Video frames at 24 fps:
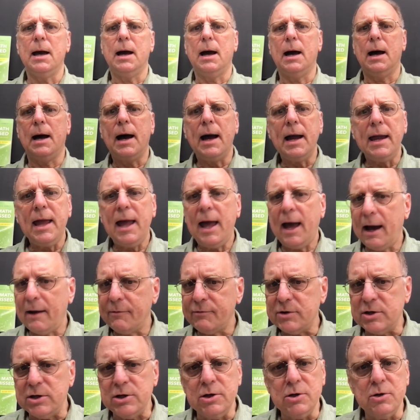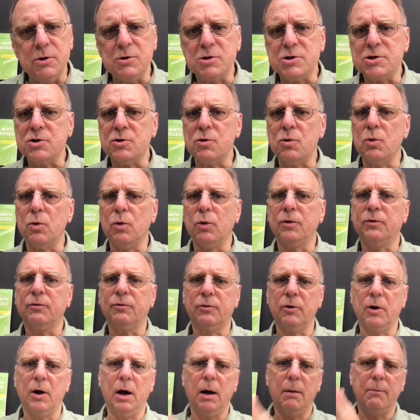I have to use tools
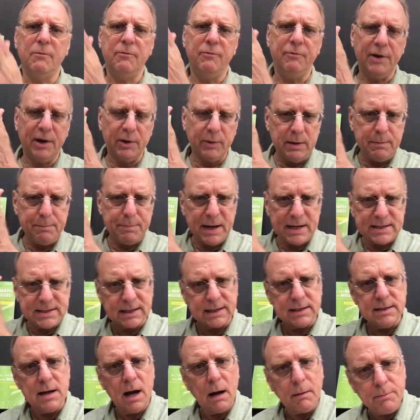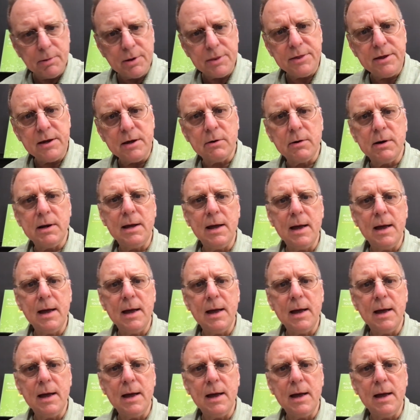from very basic number theory,